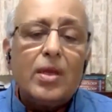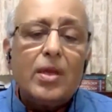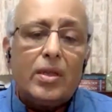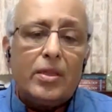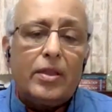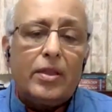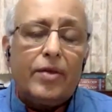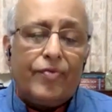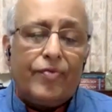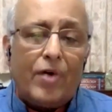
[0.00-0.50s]

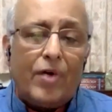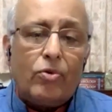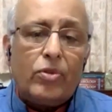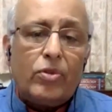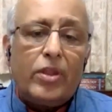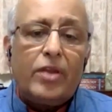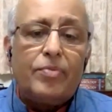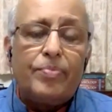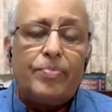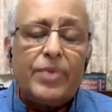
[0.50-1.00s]
they found
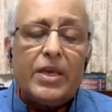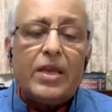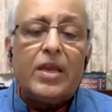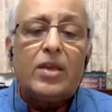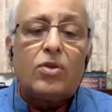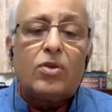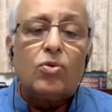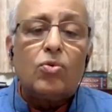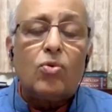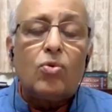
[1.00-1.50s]
that
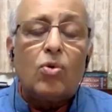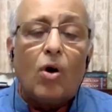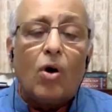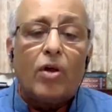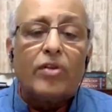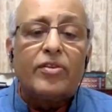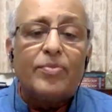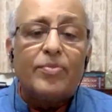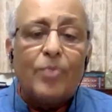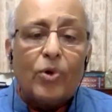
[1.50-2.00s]
BA2
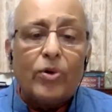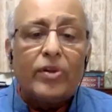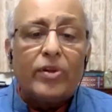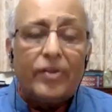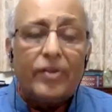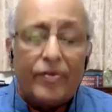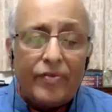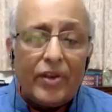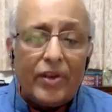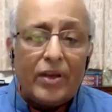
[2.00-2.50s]
caused more
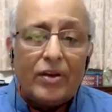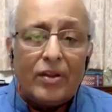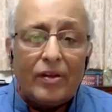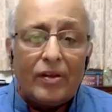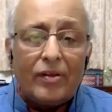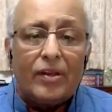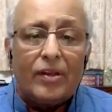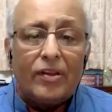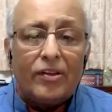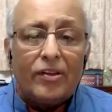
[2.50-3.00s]
severe disease